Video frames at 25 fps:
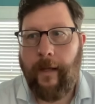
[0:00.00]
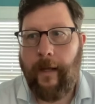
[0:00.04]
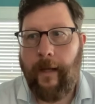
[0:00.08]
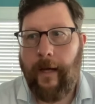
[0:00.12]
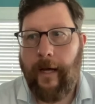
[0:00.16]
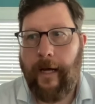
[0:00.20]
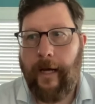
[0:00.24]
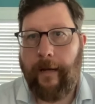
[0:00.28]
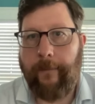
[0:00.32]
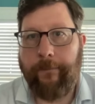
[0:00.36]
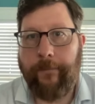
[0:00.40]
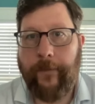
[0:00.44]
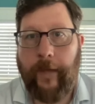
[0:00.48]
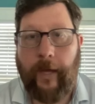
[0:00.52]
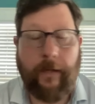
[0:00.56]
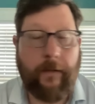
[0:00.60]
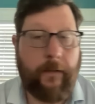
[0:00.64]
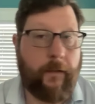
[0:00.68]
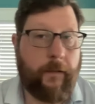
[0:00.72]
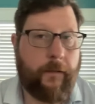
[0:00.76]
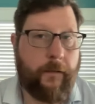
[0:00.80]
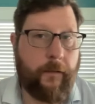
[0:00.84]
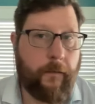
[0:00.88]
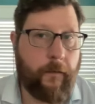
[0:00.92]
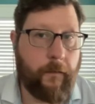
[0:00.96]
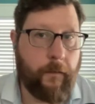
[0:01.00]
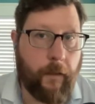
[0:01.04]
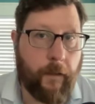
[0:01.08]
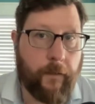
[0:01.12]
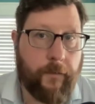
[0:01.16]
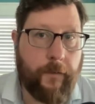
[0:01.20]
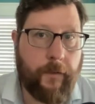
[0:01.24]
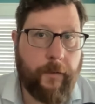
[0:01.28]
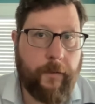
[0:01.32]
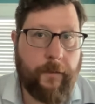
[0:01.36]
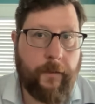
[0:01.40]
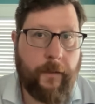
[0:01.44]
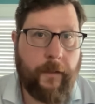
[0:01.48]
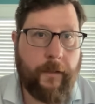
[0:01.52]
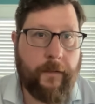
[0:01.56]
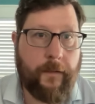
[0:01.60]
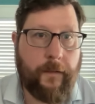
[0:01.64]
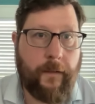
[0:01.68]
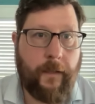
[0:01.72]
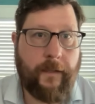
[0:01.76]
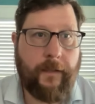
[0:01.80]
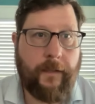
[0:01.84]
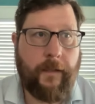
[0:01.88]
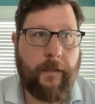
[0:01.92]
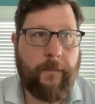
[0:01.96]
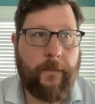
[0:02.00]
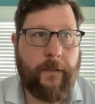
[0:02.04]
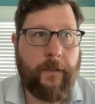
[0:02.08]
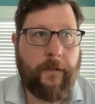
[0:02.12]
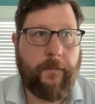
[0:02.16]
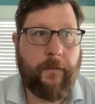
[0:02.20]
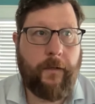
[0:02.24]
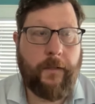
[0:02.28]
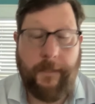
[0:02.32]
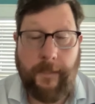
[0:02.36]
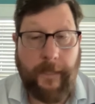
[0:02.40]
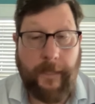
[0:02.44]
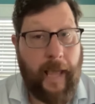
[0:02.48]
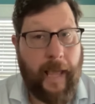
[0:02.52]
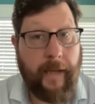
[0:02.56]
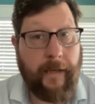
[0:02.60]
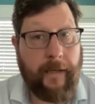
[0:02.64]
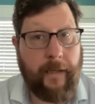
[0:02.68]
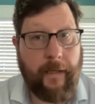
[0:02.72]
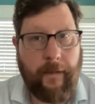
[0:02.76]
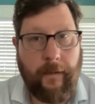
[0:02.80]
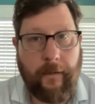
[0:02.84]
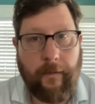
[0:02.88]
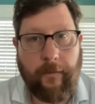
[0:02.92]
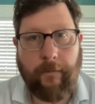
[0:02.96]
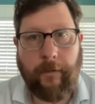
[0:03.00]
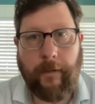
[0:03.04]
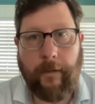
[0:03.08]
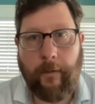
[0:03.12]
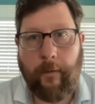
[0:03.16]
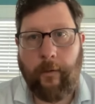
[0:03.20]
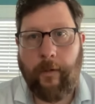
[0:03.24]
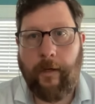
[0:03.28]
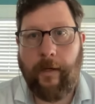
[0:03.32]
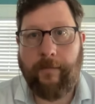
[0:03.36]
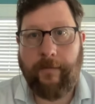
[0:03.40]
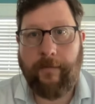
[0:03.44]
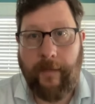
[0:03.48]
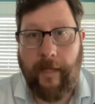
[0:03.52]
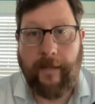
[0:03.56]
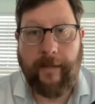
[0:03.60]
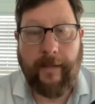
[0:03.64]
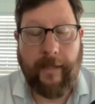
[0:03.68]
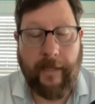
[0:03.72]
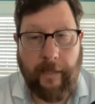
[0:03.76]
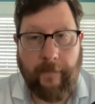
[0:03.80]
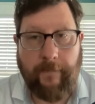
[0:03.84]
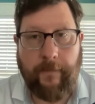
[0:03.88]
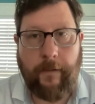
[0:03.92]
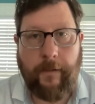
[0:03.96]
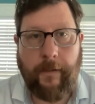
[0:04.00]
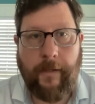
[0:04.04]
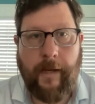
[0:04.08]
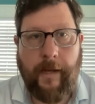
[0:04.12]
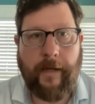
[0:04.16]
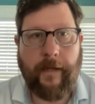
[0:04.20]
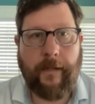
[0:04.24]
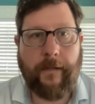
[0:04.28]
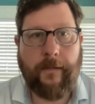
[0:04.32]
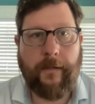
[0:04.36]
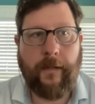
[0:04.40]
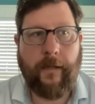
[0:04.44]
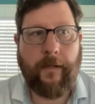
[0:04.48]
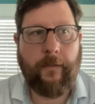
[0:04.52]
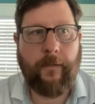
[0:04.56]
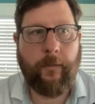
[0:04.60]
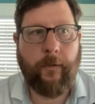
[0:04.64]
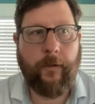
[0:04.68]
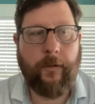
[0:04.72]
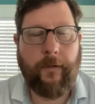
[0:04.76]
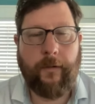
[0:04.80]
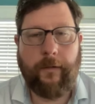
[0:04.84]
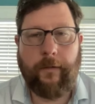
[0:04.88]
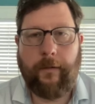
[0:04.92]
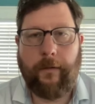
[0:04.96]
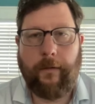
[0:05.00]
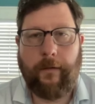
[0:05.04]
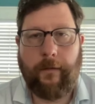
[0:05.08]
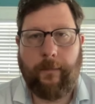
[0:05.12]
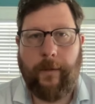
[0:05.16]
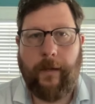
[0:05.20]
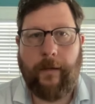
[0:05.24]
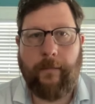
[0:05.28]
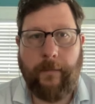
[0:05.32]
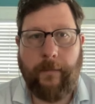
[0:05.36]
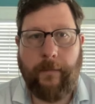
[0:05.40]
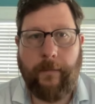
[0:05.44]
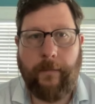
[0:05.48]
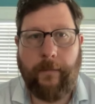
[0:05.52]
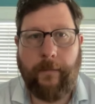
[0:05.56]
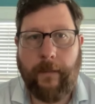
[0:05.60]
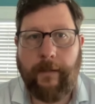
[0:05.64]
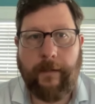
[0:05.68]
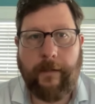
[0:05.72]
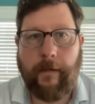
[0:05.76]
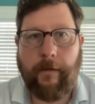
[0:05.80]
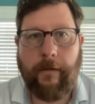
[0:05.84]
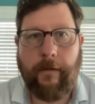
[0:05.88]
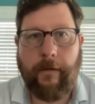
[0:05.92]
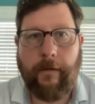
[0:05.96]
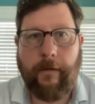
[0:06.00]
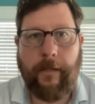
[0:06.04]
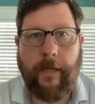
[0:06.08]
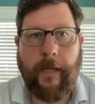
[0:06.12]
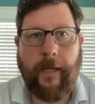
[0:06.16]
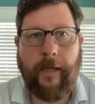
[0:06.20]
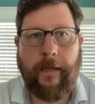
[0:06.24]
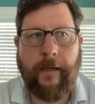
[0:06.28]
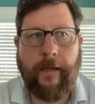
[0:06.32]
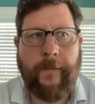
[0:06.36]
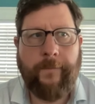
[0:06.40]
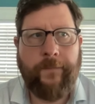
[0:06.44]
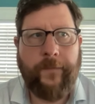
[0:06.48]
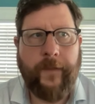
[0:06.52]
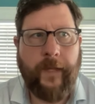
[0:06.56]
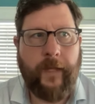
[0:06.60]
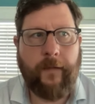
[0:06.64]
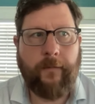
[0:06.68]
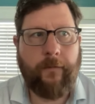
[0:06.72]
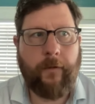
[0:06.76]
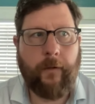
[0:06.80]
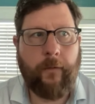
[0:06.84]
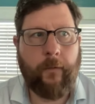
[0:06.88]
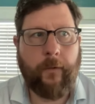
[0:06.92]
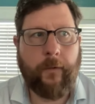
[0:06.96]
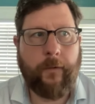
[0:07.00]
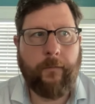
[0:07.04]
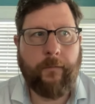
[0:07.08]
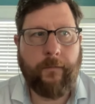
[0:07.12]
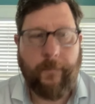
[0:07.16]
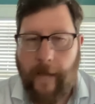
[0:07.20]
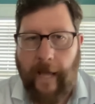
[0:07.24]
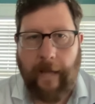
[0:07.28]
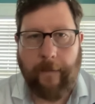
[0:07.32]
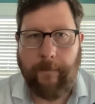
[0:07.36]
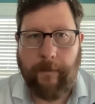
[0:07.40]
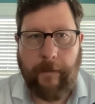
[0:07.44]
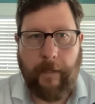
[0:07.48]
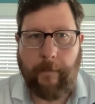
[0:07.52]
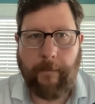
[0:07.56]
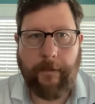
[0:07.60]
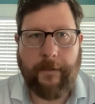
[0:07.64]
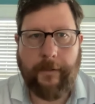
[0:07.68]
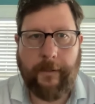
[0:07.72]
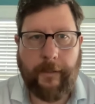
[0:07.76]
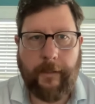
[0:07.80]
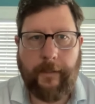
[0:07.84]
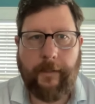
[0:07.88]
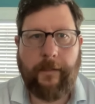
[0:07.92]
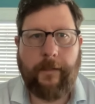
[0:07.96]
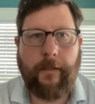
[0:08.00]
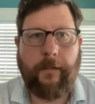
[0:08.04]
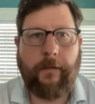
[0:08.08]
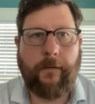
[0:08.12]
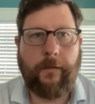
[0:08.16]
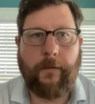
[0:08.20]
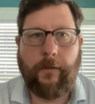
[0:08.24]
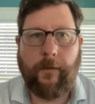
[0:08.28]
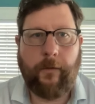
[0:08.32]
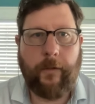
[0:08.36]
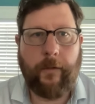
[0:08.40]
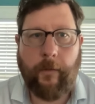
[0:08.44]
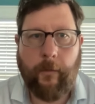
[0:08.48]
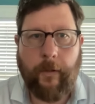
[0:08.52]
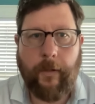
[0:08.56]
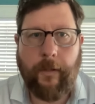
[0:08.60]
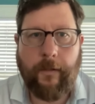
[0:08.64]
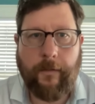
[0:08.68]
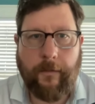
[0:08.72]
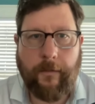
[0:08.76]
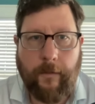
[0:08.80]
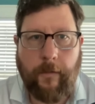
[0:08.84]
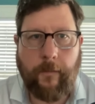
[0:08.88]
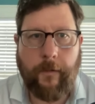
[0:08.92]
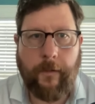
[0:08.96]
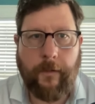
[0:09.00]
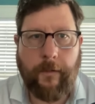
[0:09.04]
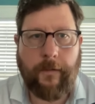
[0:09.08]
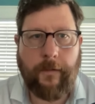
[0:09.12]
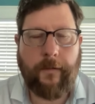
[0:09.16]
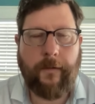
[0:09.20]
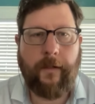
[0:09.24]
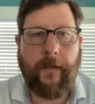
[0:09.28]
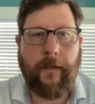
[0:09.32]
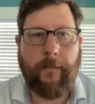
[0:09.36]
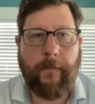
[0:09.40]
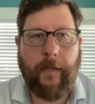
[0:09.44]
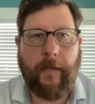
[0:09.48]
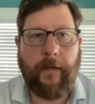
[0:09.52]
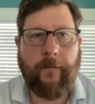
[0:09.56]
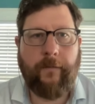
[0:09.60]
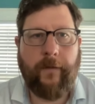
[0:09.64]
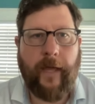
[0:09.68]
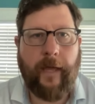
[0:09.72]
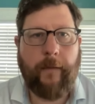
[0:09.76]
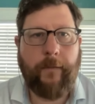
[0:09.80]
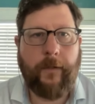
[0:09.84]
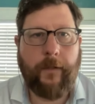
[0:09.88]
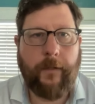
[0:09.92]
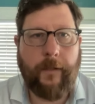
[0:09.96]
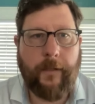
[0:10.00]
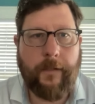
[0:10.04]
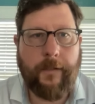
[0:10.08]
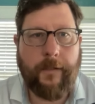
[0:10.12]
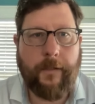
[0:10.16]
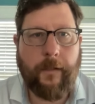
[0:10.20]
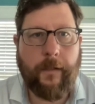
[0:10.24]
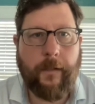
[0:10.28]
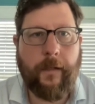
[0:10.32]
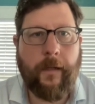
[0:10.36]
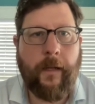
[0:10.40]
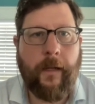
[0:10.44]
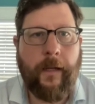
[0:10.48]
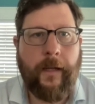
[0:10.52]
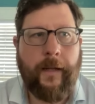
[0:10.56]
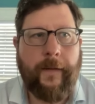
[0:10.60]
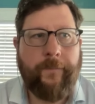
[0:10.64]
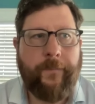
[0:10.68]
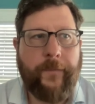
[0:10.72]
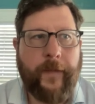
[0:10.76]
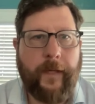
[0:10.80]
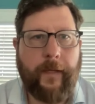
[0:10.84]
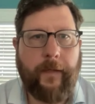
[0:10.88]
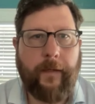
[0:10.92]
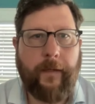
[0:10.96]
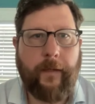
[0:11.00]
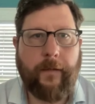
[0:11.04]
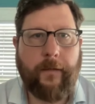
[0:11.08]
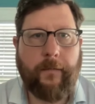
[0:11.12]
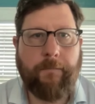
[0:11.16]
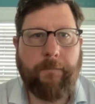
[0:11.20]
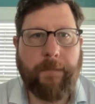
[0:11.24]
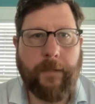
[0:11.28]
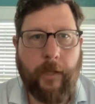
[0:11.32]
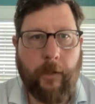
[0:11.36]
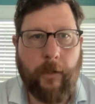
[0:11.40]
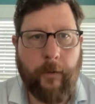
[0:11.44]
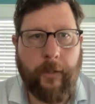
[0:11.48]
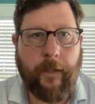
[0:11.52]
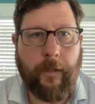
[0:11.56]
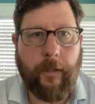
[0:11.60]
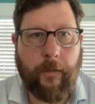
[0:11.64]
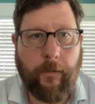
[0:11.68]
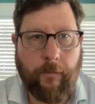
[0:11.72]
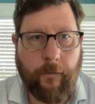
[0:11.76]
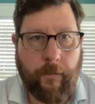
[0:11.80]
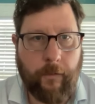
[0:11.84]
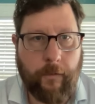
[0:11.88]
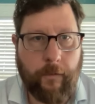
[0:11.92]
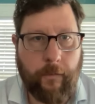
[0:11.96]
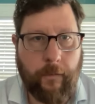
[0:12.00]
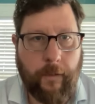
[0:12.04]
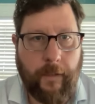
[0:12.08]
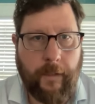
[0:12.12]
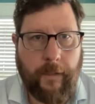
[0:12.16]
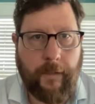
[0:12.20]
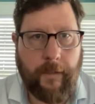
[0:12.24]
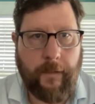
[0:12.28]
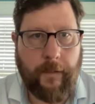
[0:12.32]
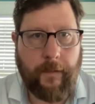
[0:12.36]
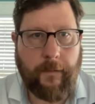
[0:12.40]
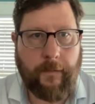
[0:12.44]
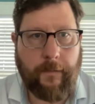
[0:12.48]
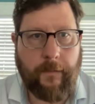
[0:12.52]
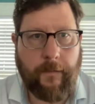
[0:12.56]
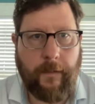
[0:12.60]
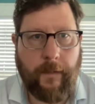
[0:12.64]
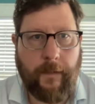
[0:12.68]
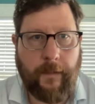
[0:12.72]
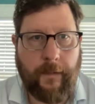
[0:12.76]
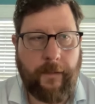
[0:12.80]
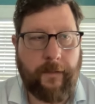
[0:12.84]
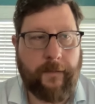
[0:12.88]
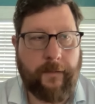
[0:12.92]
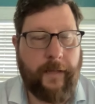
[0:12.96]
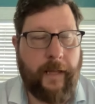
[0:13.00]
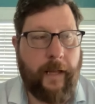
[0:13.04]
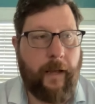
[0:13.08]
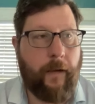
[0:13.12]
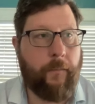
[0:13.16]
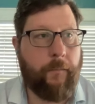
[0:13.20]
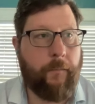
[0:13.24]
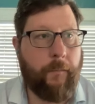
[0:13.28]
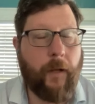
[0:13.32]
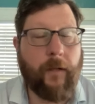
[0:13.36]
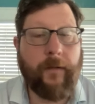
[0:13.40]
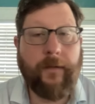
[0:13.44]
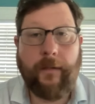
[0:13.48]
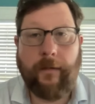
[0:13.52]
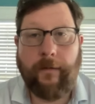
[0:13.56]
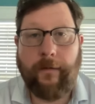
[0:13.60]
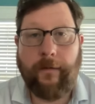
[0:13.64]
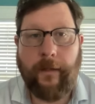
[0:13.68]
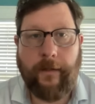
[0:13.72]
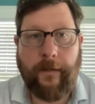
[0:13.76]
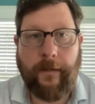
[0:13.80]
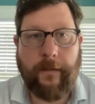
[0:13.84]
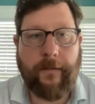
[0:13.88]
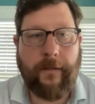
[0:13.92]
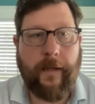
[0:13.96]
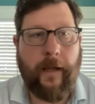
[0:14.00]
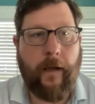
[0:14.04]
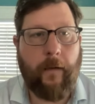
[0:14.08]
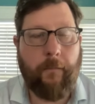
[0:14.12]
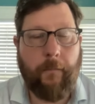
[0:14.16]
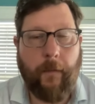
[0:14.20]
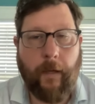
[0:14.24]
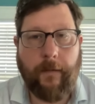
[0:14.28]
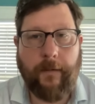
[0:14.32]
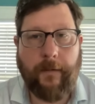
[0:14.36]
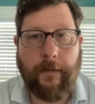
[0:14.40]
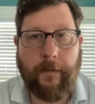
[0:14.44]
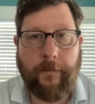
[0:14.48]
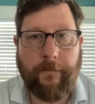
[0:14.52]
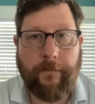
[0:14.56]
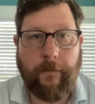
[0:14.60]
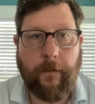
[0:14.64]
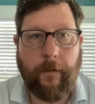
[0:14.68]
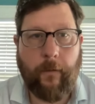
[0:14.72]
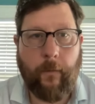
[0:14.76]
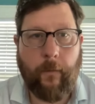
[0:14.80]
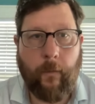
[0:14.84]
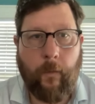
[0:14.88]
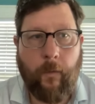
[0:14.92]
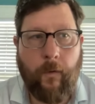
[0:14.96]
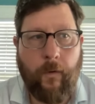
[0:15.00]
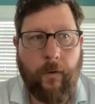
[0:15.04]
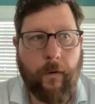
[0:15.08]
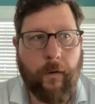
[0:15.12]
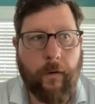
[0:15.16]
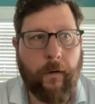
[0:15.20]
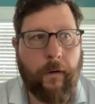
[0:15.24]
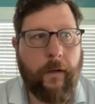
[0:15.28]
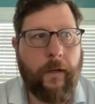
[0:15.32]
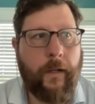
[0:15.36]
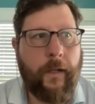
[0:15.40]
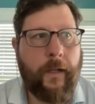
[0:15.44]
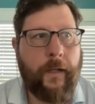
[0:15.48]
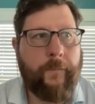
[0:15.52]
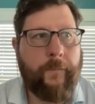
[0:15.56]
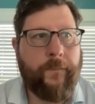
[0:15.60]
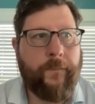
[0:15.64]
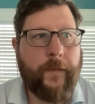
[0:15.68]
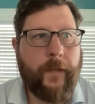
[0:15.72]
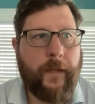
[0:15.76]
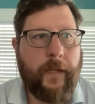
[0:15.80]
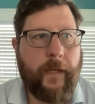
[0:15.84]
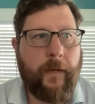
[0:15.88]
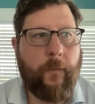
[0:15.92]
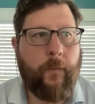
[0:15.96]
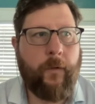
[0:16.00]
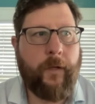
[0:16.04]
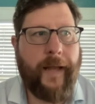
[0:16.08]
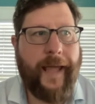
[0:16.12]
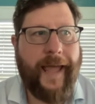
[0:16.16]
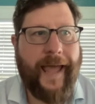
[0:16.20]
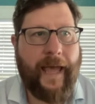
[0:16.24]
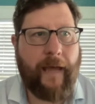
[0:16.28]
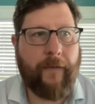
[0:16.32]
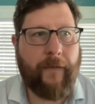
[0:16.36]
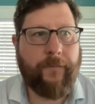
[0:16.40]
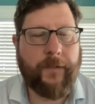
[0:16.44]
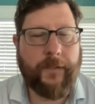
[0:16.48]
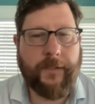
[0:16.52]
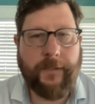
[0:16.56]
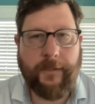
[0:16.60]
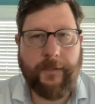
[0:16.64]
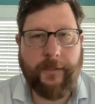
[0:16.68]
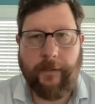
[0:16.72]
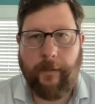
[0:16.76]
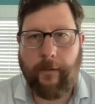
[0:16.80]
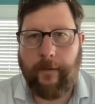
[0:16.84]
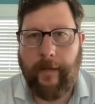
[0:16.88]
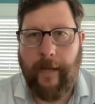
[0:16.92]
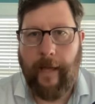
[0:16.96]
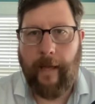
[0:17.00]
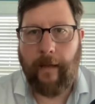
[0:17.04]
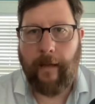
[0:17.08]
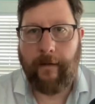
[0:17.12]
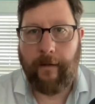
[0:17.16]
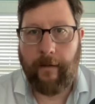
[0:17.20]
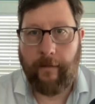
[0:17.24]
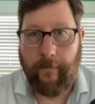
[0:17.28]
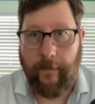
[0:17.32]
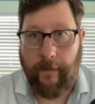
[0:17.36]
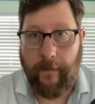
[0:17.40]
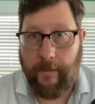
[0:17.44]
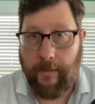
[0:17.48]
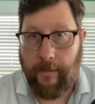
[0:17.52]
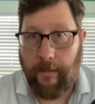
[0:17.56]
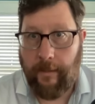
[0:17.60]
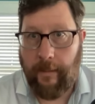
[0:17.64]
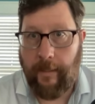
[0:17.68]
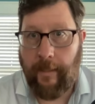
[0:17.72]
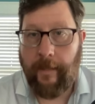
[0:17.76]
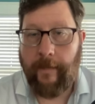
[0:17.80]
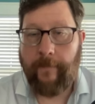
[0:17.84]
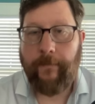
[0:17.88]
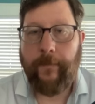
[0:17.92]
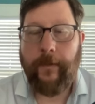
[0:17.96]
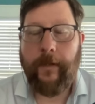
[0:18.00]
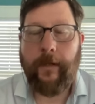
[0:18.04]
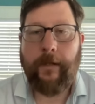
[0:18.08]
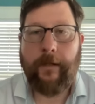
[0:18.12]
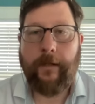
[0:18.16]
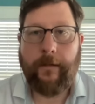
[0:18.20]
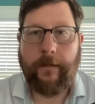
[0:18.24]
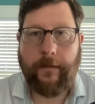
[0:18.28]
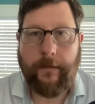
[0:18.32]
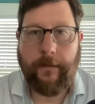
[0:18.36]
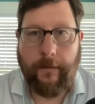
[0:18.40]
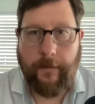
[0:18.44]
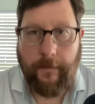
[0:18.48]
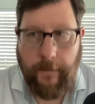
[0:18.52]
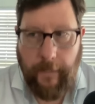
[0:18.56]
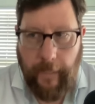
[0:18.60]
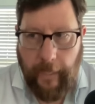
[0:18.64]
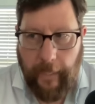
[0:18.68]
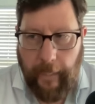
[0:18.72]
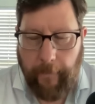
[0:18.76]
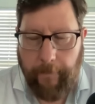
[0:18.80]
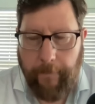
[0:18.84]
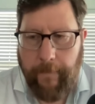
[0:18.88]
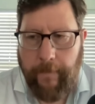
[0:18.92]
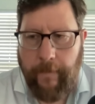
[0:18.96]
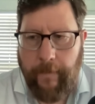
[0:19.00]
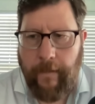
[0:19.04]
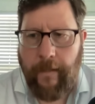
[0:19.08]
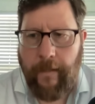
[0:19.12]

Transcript: I think there are others inside the administration and in Israel who have said that if the United States were to suspend military aid, Israel would not be able to continue doing what it's doing. Just the amount of ammunition it is blowing through in this now multi-front war, it would have to slow down and eventually stop.